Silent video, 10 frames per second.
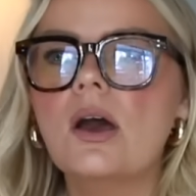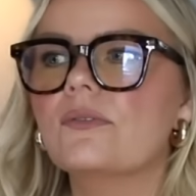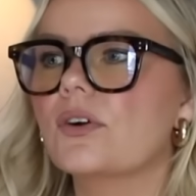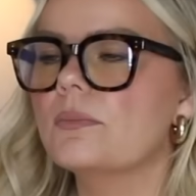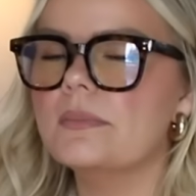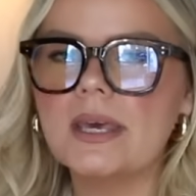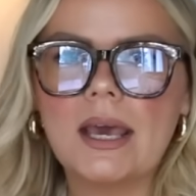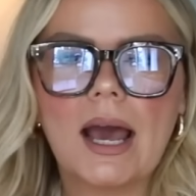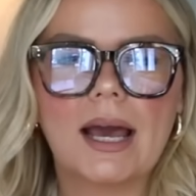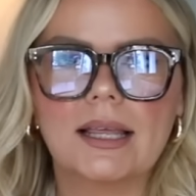For
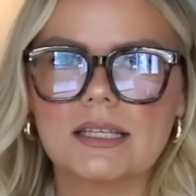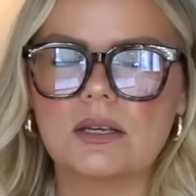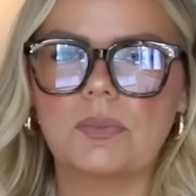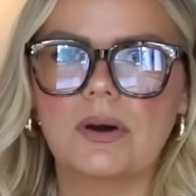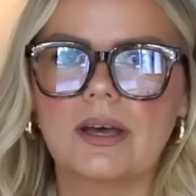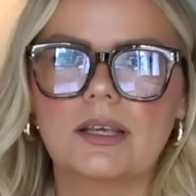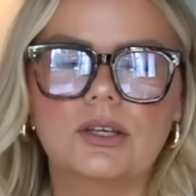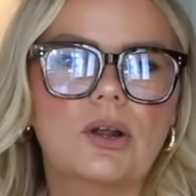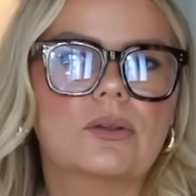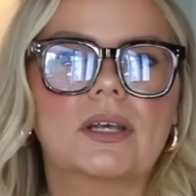me, I like to put, you know,